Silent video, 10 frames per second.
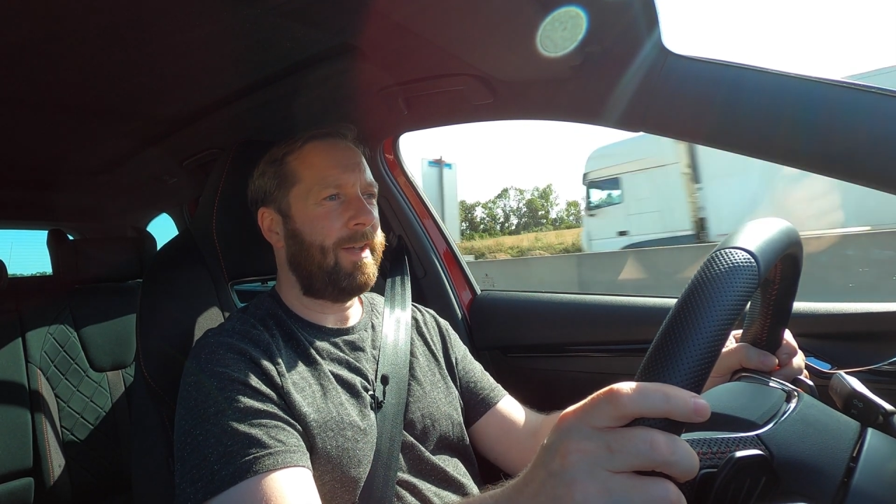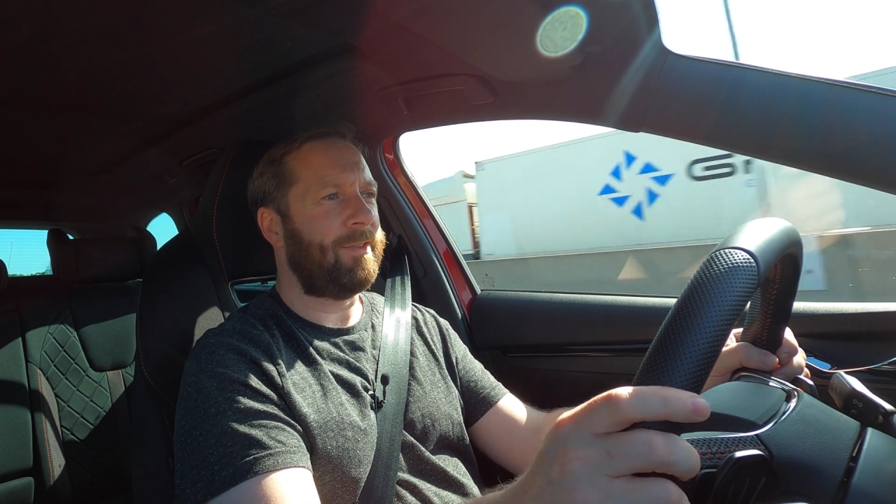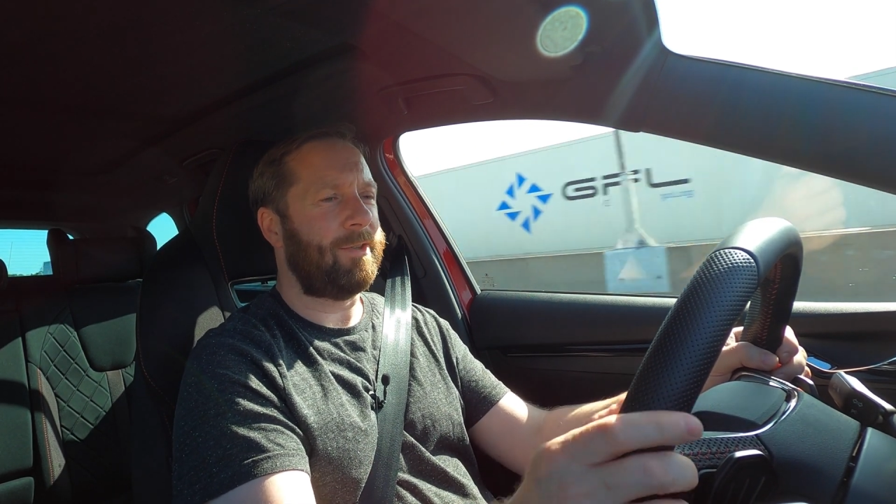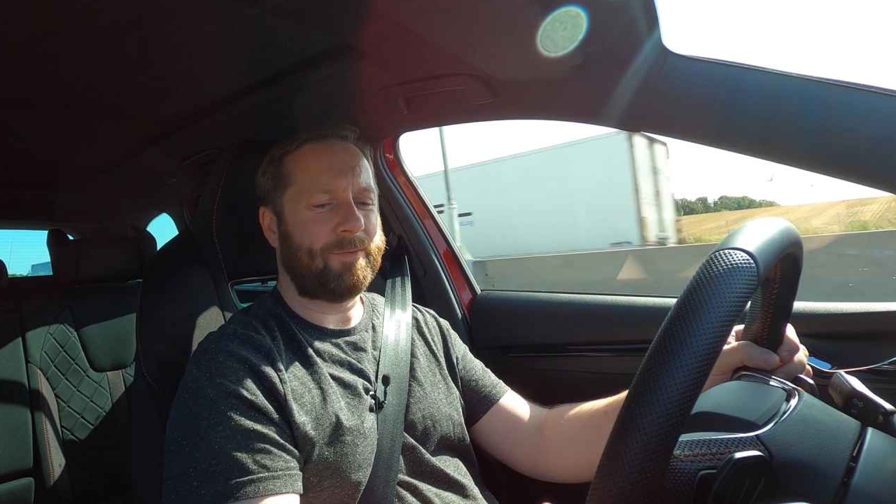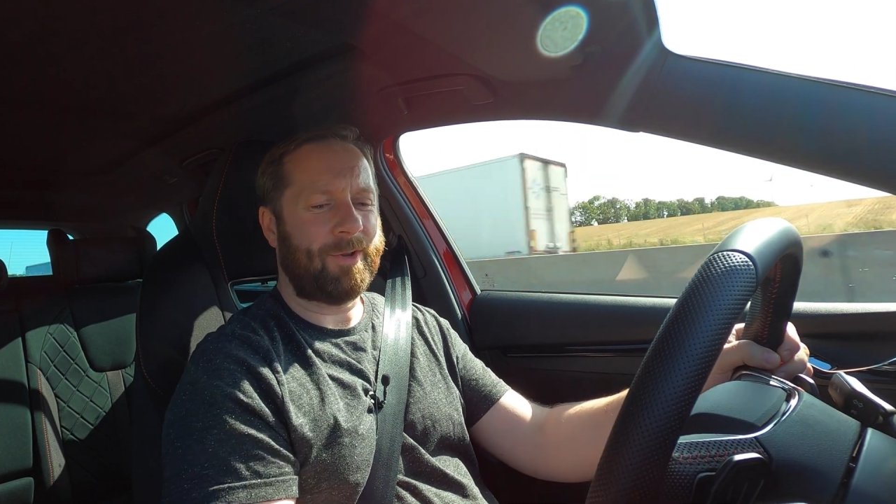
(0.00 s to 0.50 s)
I
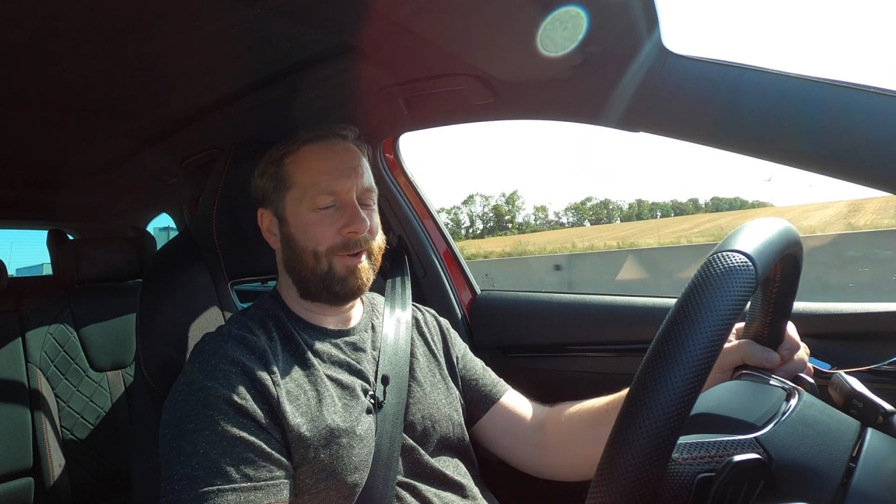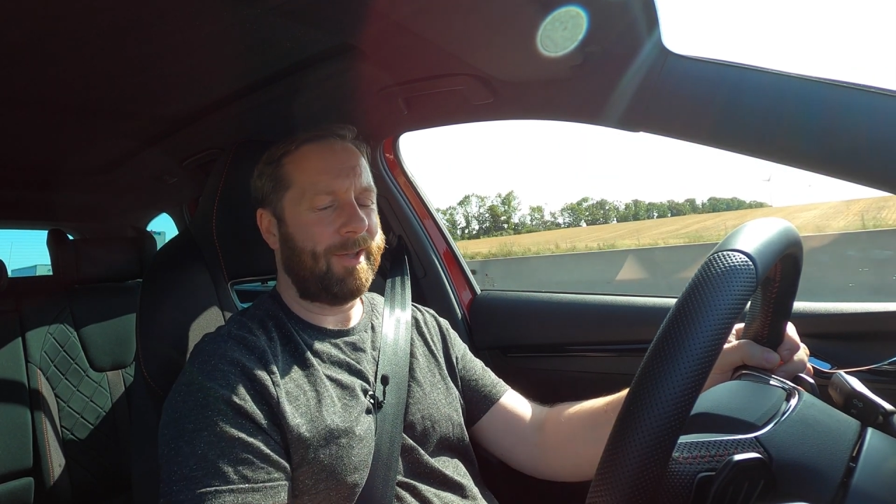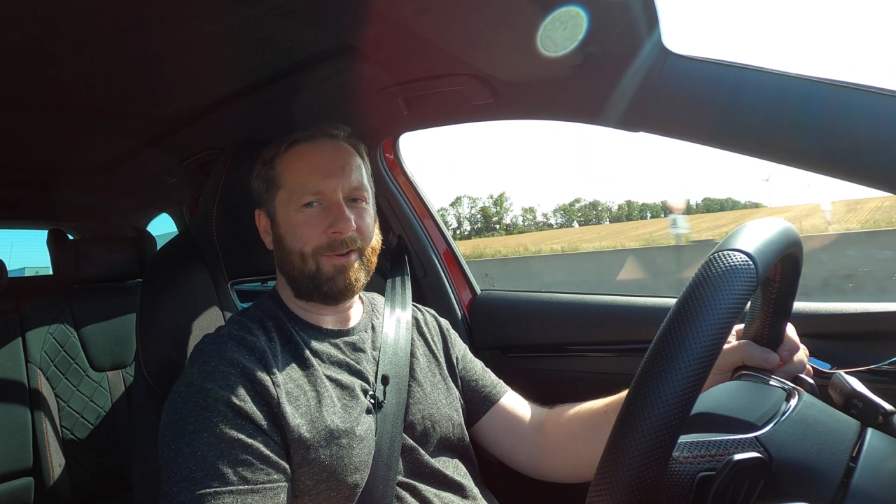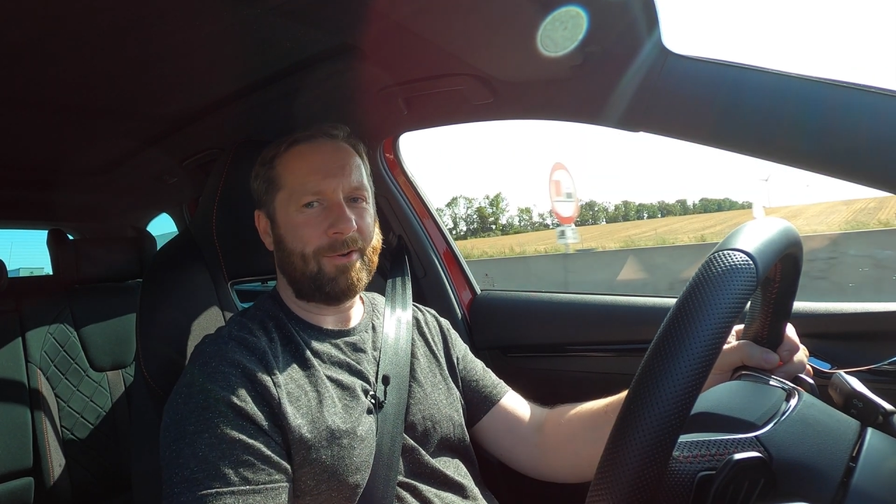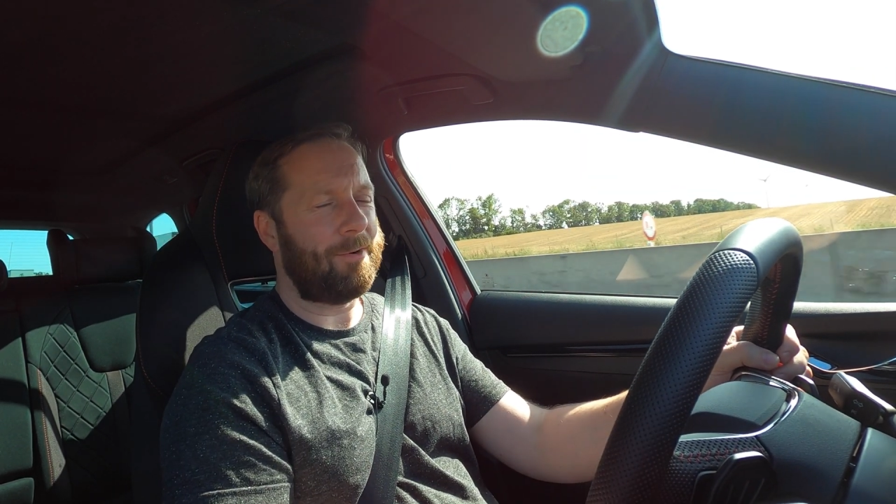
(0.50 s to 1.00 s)
ended up turning it